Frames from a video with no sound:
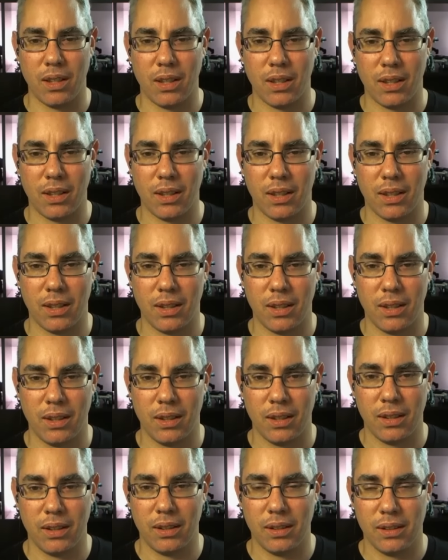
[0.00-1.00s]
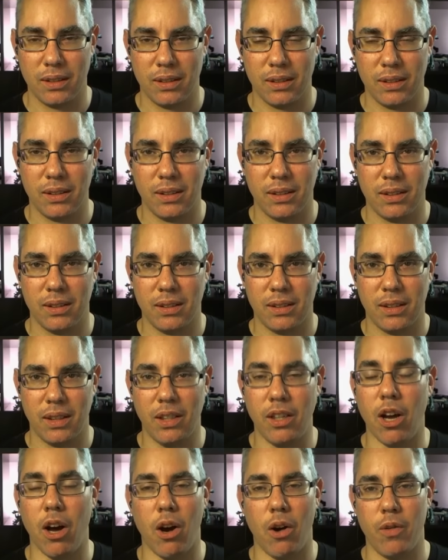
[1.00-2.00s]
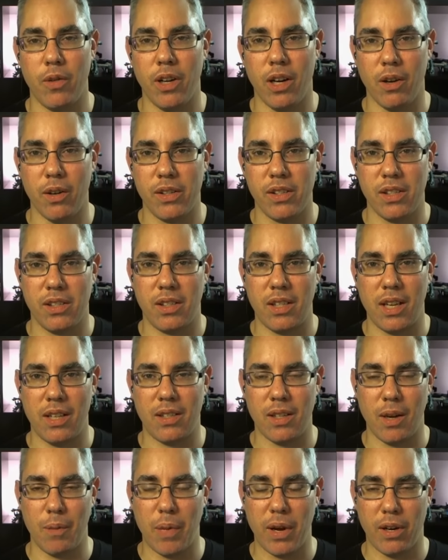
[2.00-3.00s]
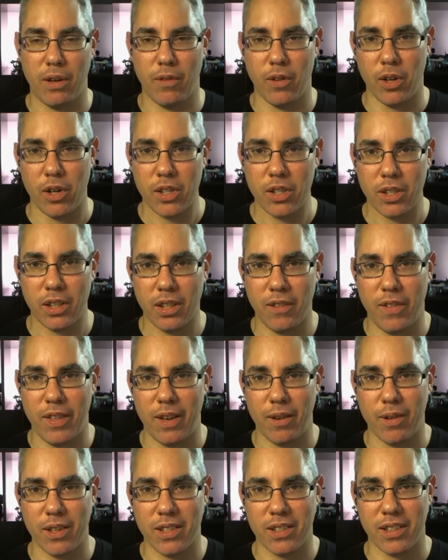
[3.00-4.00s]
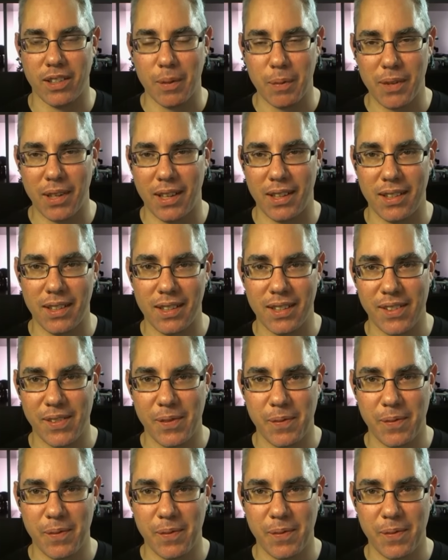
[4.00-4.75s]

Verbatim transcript: but it's not nine three two one. No, no. It's a, it's a better version of the original update.